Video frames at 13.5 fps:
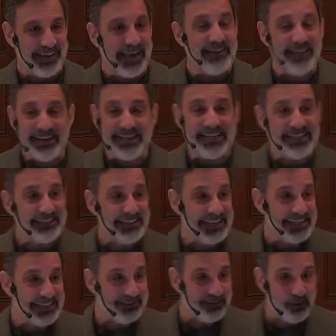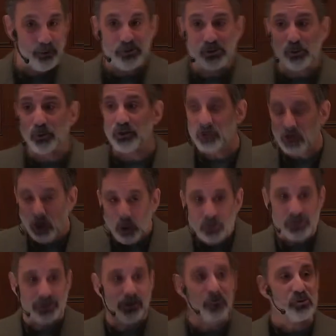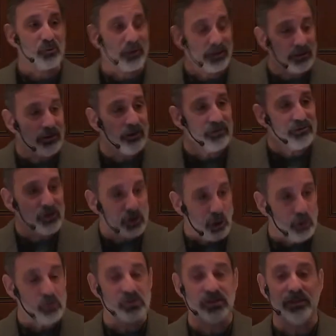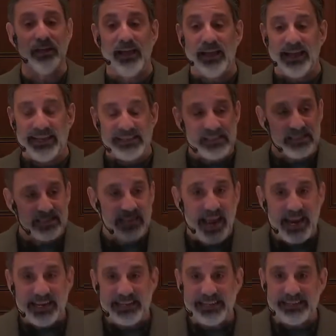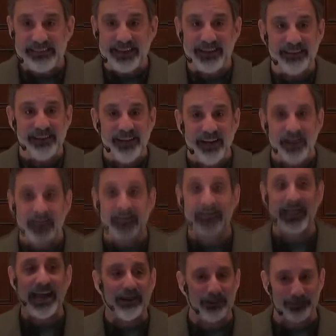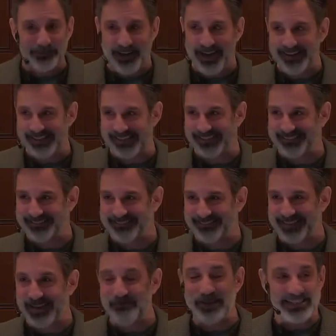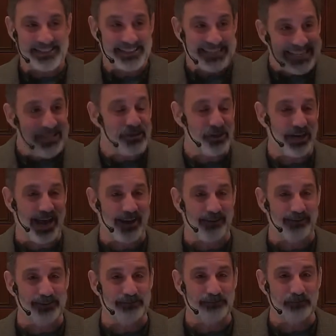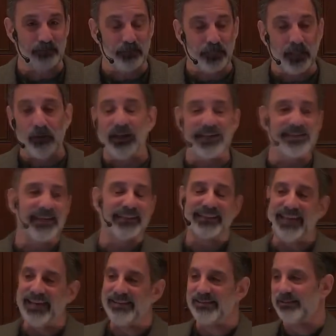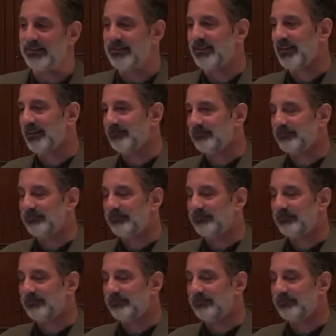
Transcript: And then he, he, those who are chosen, those who are called and chosen and stay, he then clarifies it and makes a teaching out of it. Well, that's not the case here today.